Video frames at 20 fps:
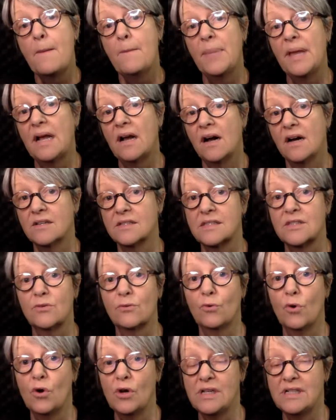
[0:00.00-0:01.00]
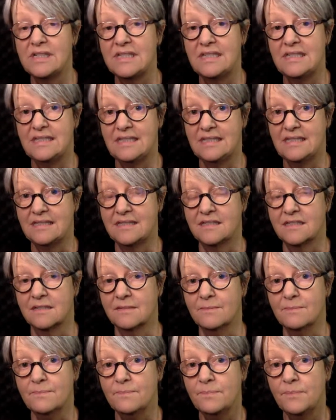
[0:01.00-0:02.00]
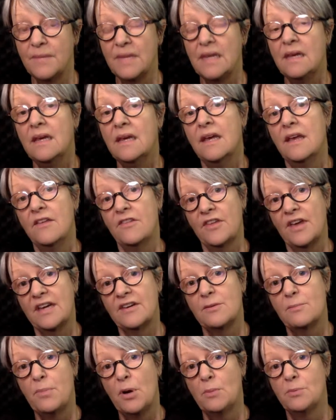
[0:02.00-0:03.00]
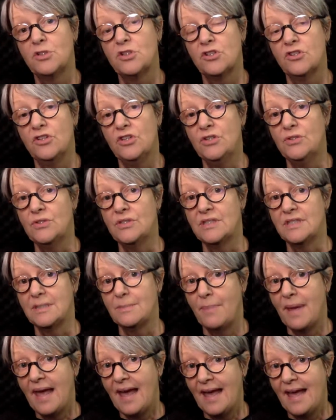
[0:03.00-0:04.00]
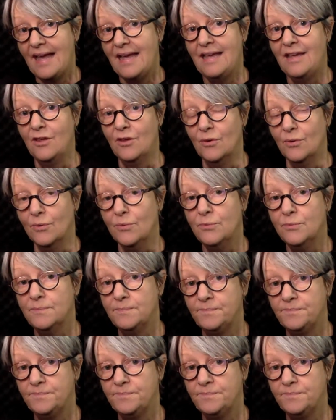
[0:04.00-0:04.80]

because the royalty system that a publisher uses to pay you